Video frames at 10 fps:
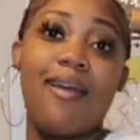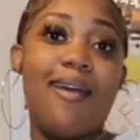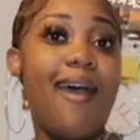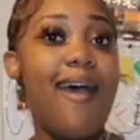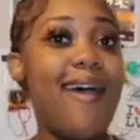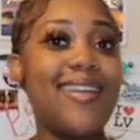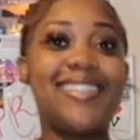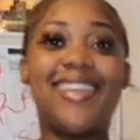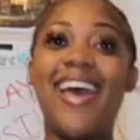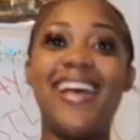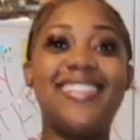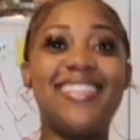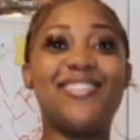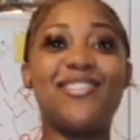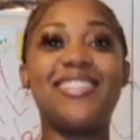I had to catch
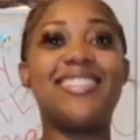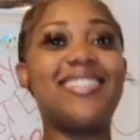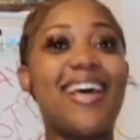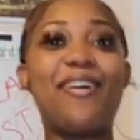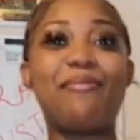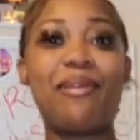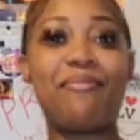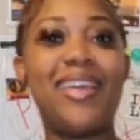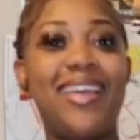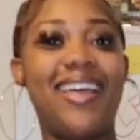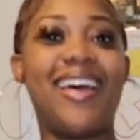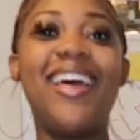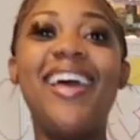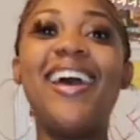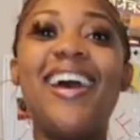these on sale, baby.
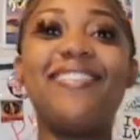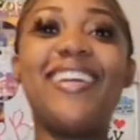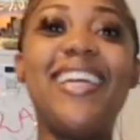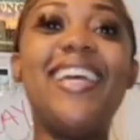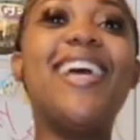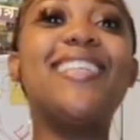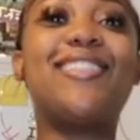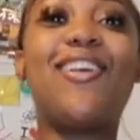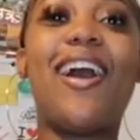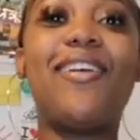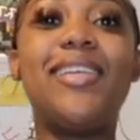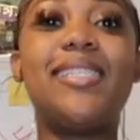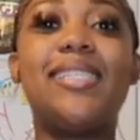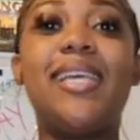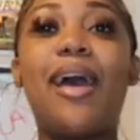All right. So
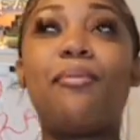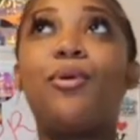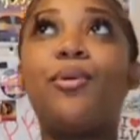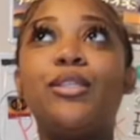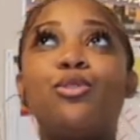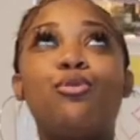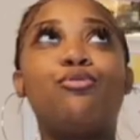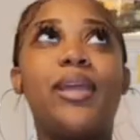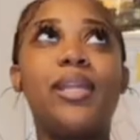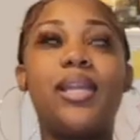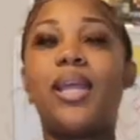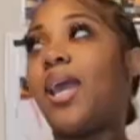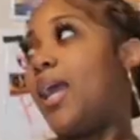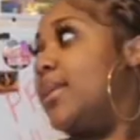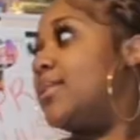obviously, I'm going to rate it
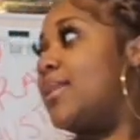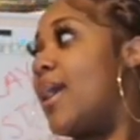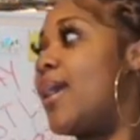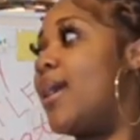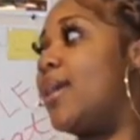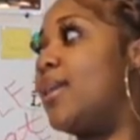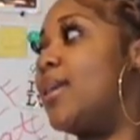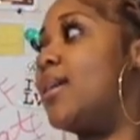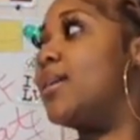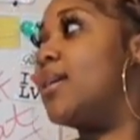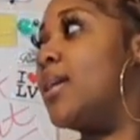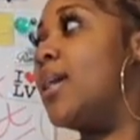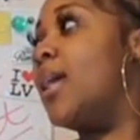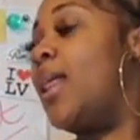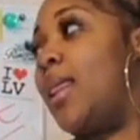a 10.
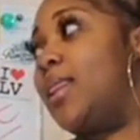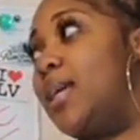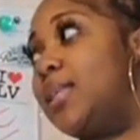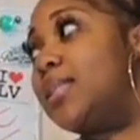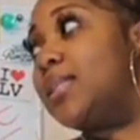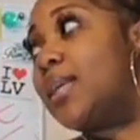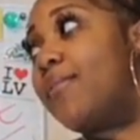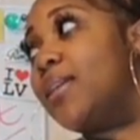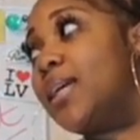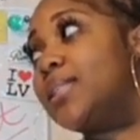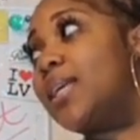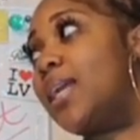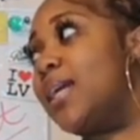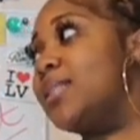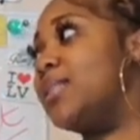This is definitely a 10
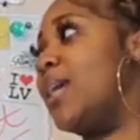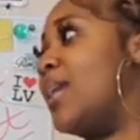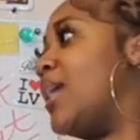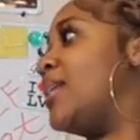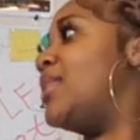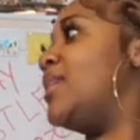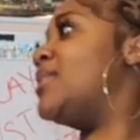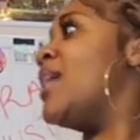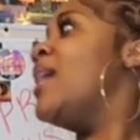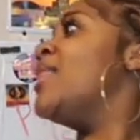out of 10. Like, these